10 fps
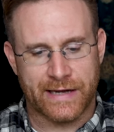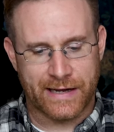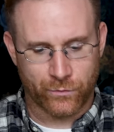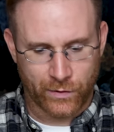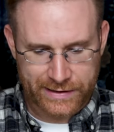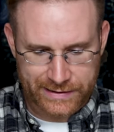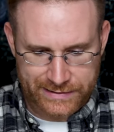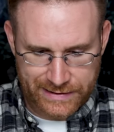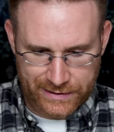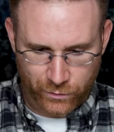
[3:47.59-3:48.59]
And what he
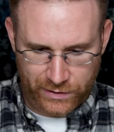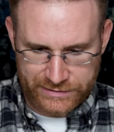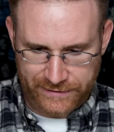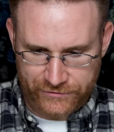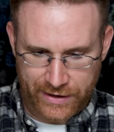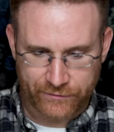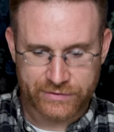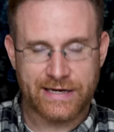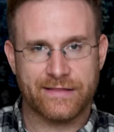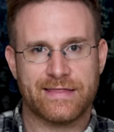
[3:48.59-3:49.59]
did was he
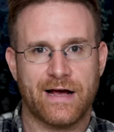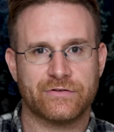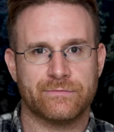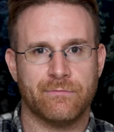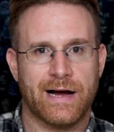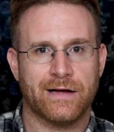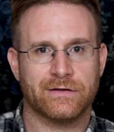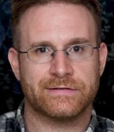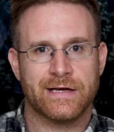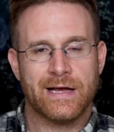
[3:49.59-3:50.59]
traveled 10,000
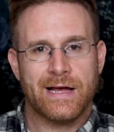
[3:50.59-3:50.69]
miles